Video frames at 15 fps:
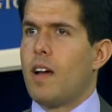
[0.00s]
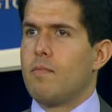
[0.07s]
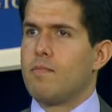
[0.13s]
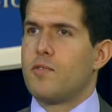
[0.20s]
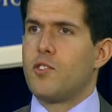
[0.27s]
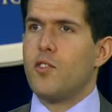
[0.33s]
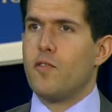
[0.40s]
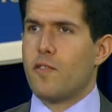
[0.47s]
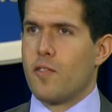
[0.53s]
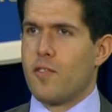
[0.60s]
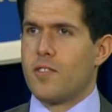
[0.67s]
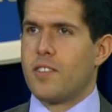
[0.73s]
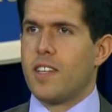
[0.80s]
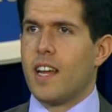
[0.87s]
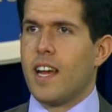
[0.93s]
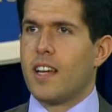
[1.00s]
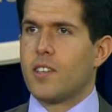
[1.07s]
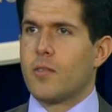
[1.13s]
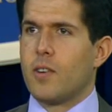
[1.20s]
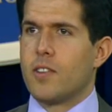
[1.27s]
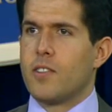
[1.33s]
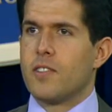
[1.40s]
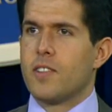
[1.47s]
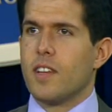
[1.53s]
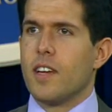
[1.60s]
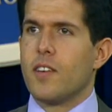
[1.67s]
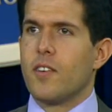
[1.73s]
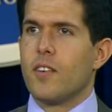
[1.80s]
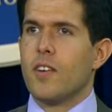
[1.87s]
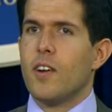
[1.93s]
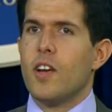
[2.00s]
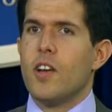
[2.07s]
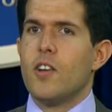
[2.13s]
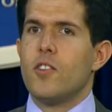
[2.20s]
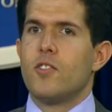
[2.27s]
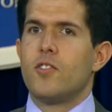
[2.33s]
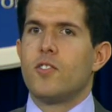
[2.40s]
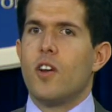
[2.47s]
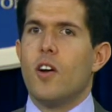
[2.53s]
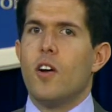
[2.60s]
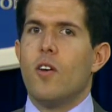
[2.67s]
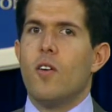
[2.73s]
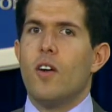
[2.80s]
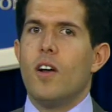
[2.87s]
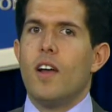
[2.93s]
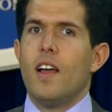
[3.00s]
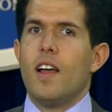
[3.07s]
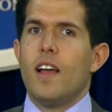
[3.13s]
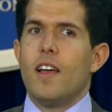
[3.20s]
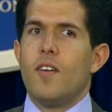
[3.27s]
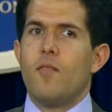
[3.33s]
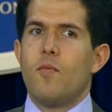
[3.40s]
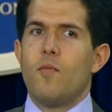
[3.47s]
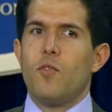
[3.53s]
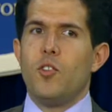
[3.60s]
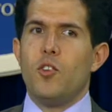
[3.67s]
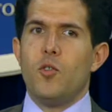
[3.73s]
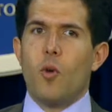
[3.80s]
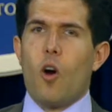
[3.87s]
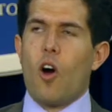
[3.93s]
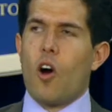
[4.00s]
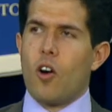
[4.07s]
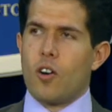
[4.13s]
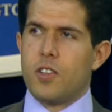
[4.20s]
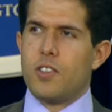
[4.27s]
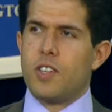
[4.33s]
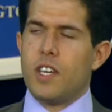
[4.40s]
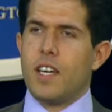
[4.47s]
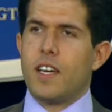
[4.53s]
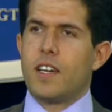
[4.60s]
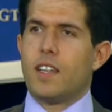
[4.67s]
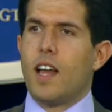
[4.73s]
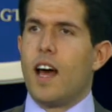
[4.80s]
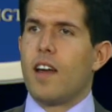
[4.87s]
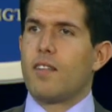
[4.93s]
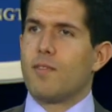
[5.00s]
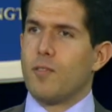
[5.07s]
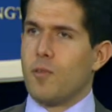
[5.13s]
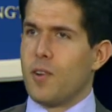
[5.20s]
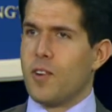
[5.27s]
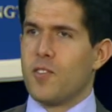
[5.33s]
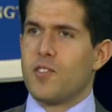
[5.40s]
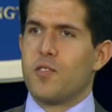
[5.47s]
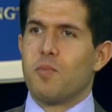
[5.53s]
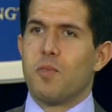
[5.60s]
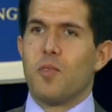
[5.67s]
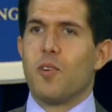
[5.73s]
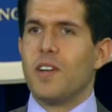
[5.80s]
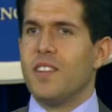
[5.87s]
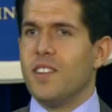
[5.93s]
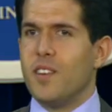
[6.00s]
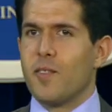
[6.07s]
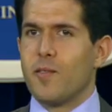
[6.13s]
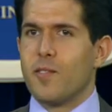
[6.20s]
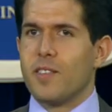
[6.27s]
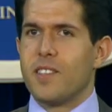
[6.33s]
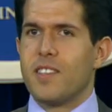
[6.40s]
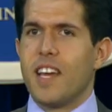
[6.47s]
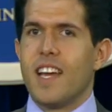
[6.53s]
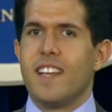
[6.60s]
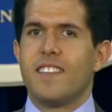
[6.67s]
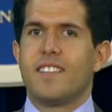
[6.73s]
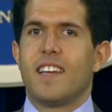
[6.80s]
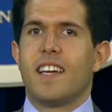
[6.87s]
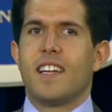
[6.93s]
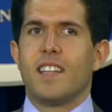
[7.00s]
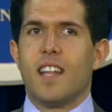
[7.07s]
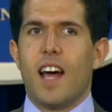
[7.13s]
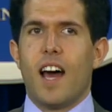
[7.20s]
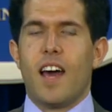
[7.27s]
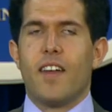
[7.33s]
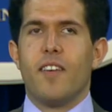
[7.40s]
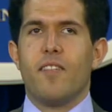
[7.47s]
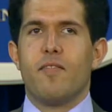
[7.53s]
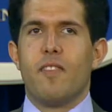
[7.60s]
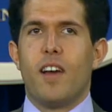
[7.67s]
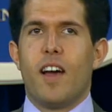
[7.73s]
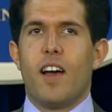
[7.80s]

sue first and ask questions later. So you are seeing a lot of lawyers deployed to different states, and a lot of